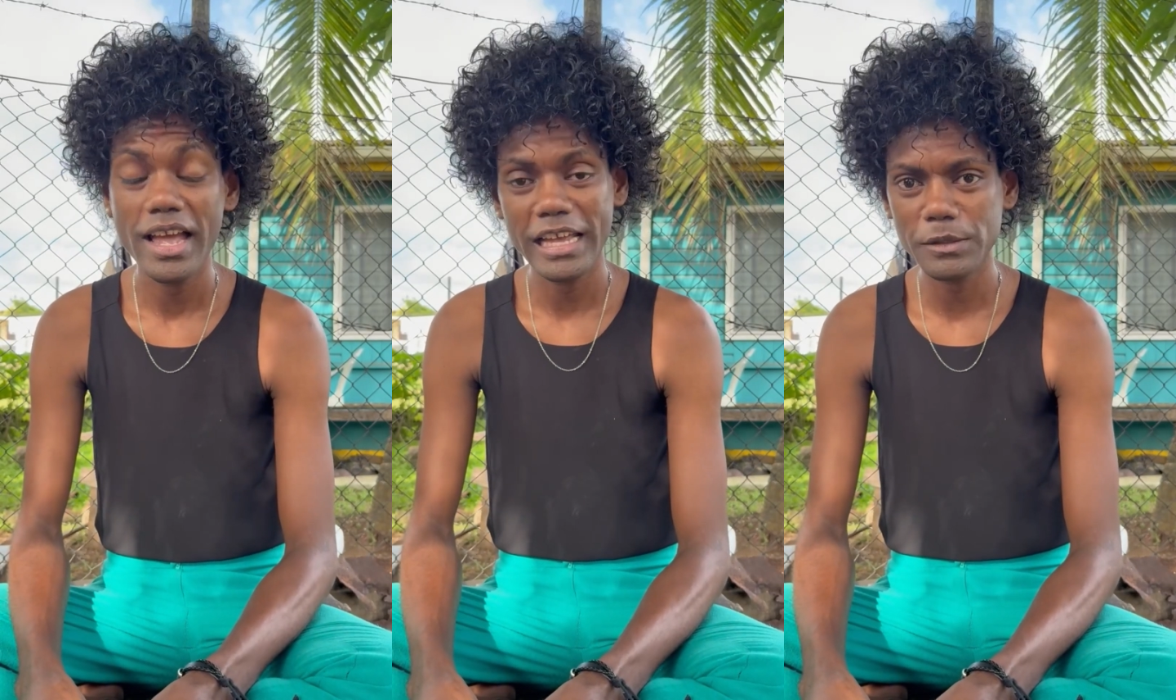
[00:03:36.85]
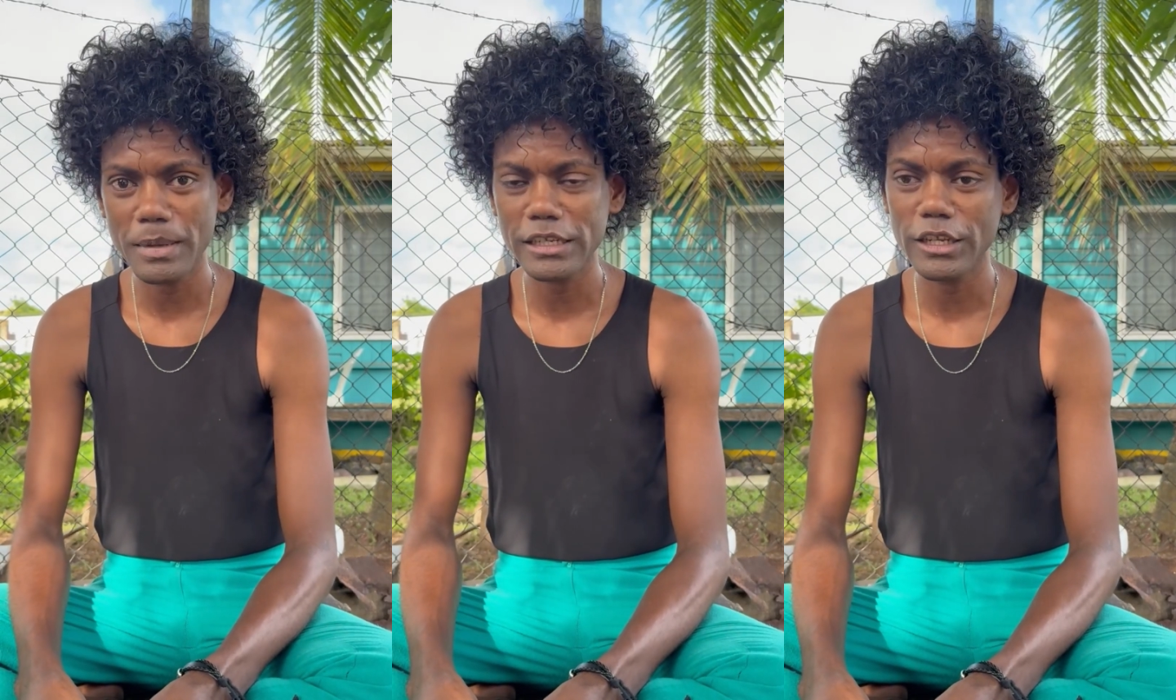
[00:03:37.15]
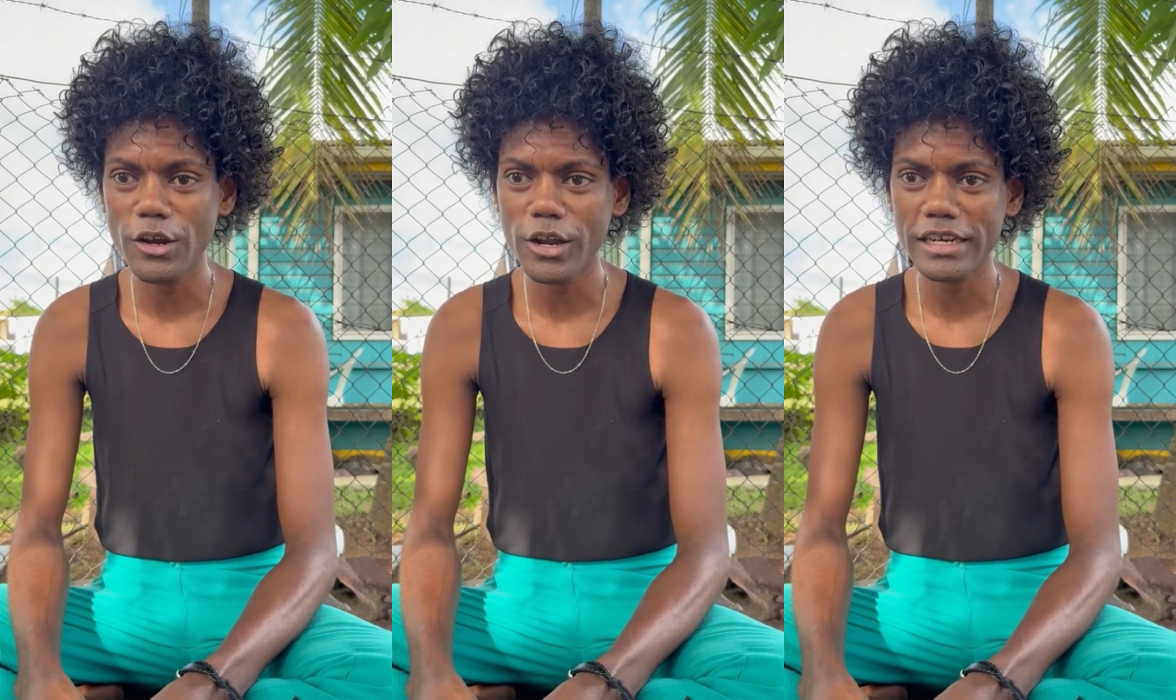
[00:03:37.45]

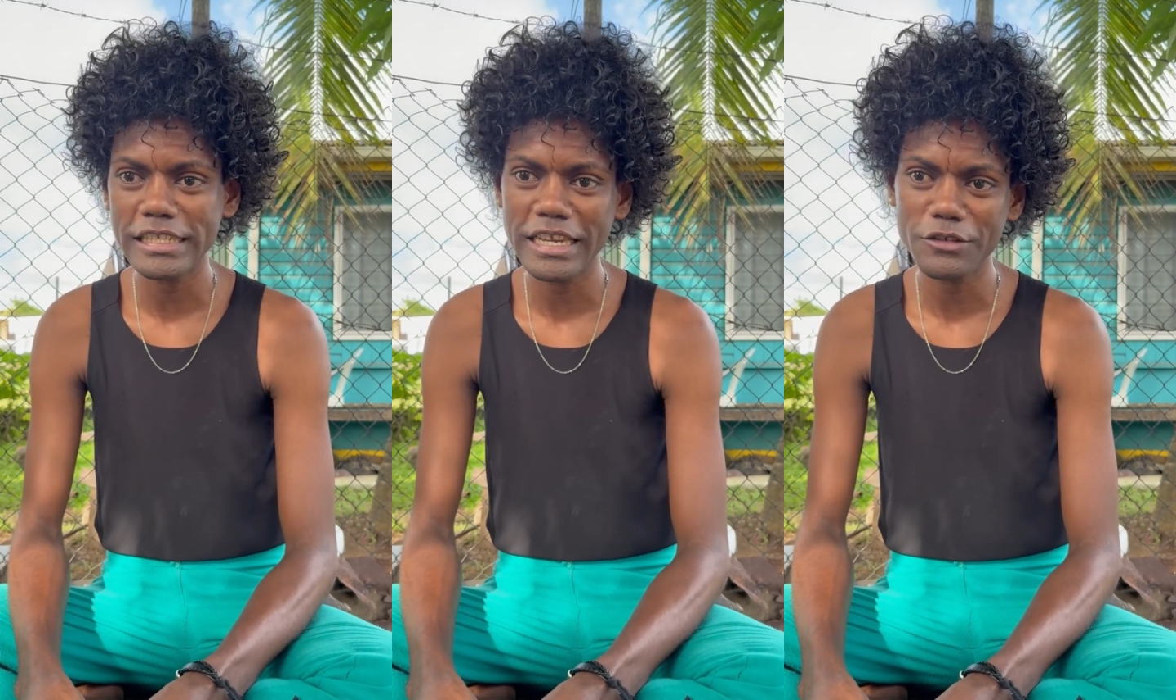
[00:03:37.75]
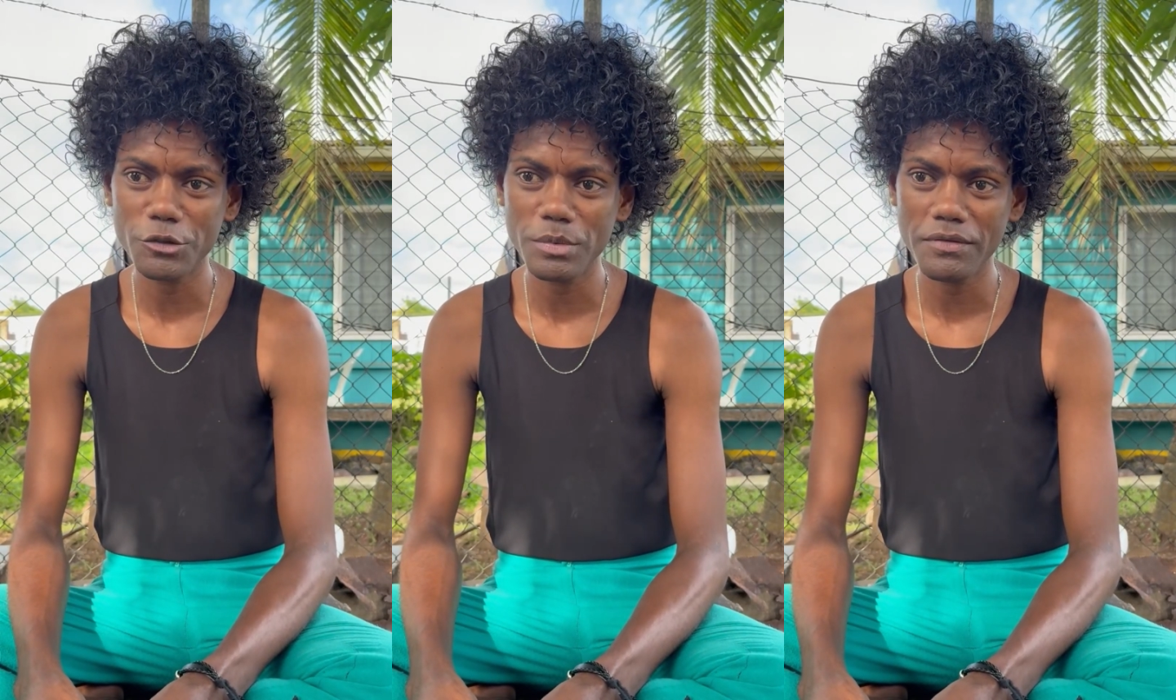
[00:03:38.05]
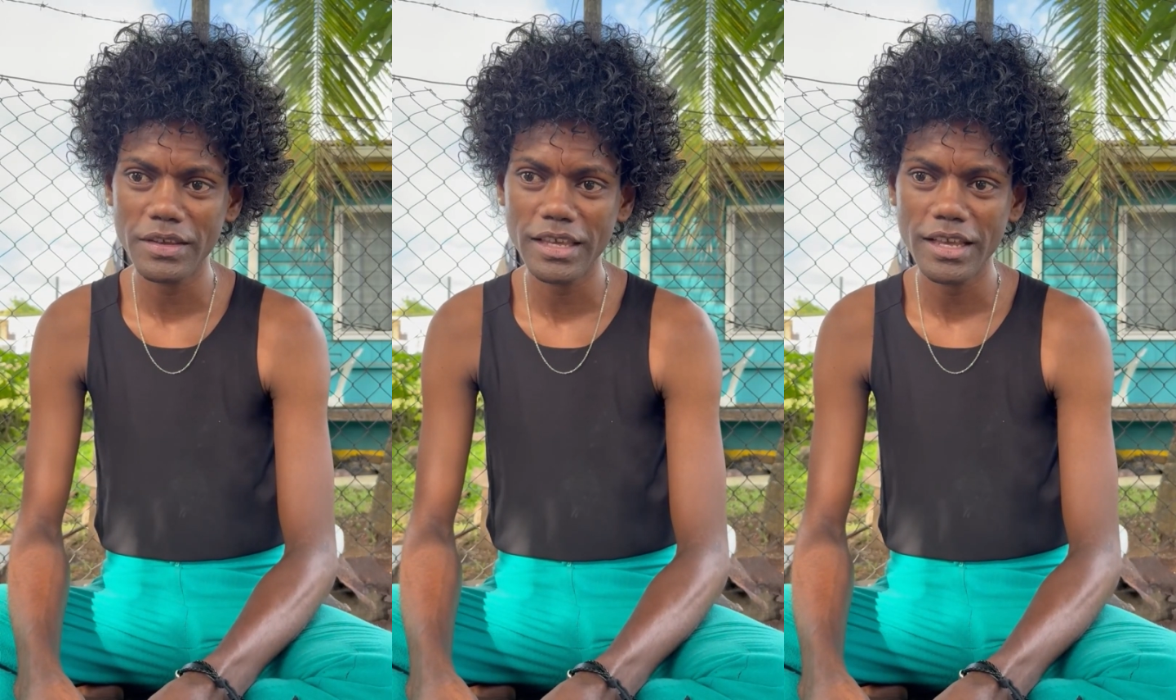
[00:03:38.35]
especially on
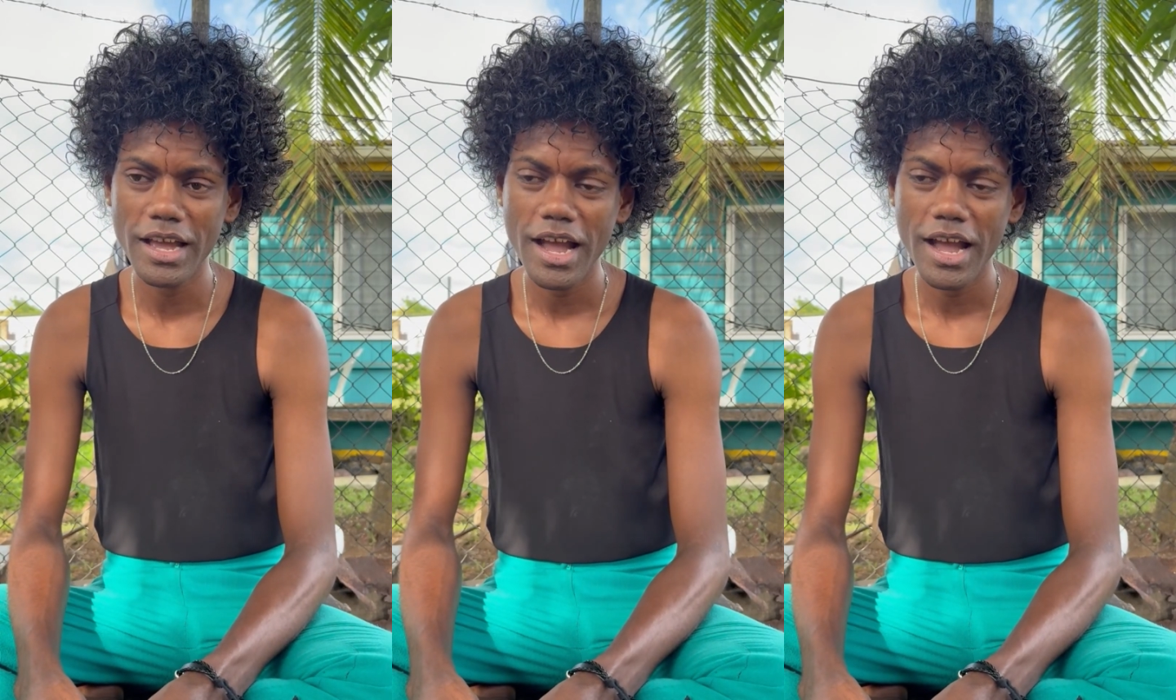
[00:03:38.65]
TFGBV.